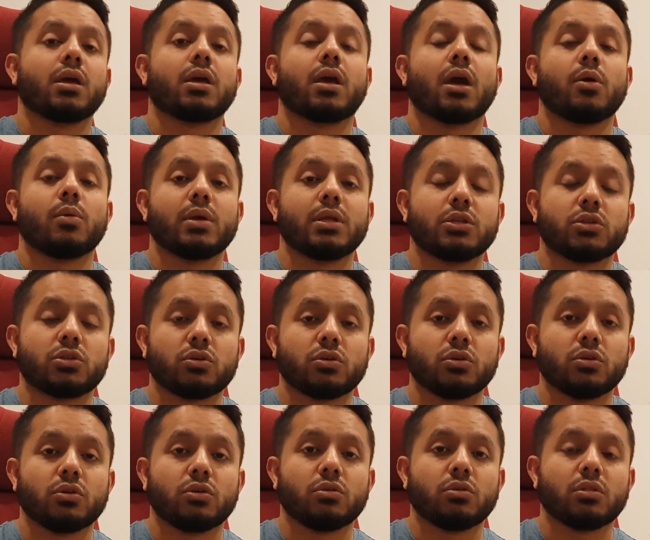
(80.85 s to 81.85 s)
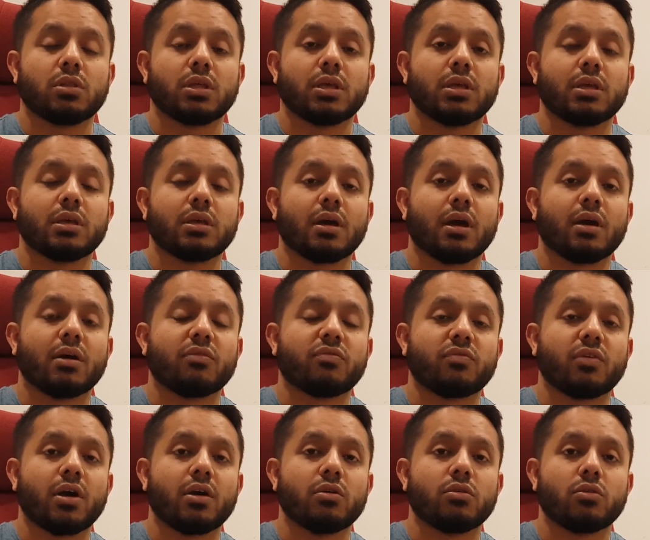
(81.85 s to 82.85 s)
go into the
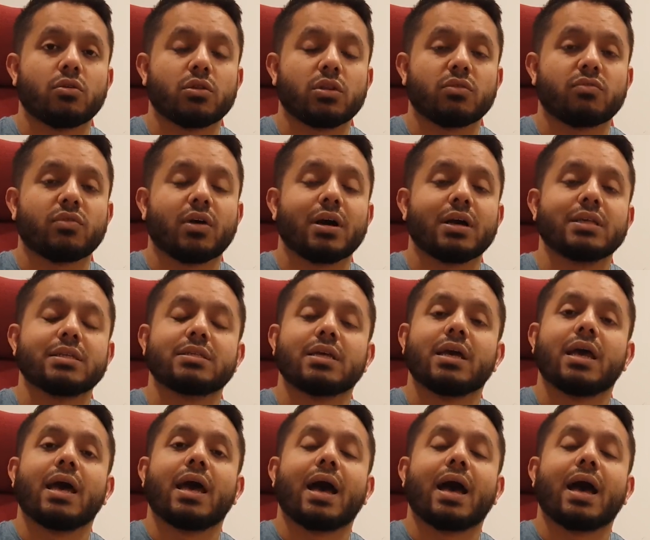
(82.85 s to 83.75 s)
phone or device,